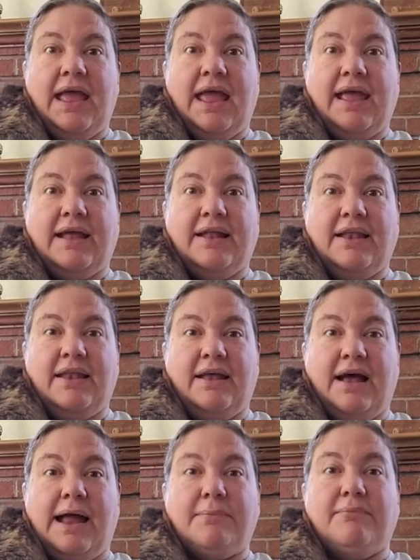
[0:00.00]
and
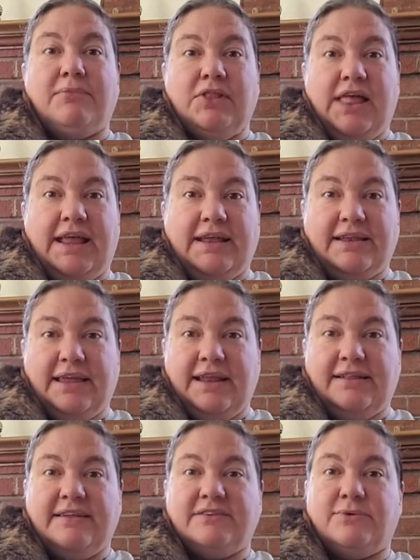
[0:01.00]
I'm late in
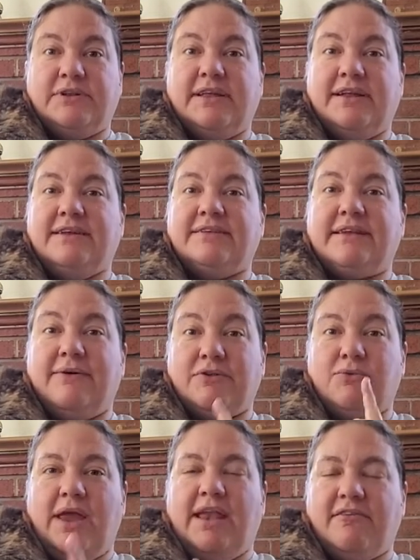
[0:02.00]
getting this one done because I was
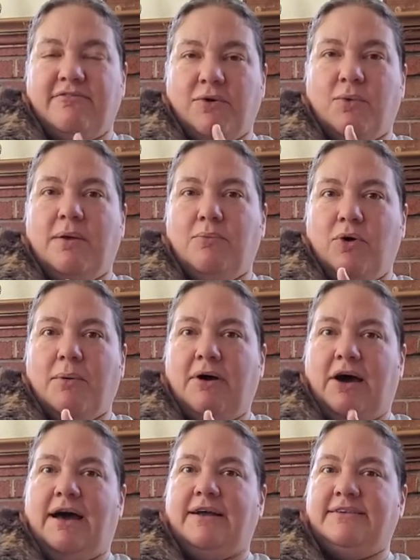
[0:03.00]
waiting for one more
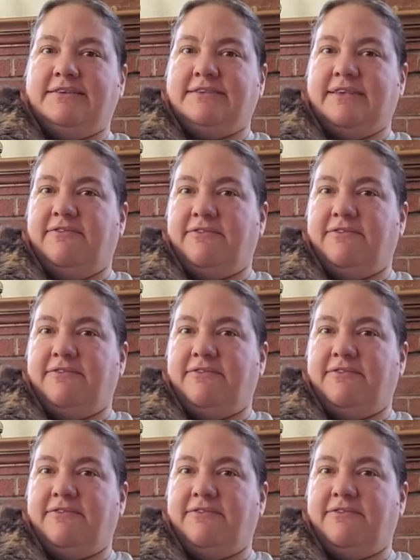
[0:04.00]
box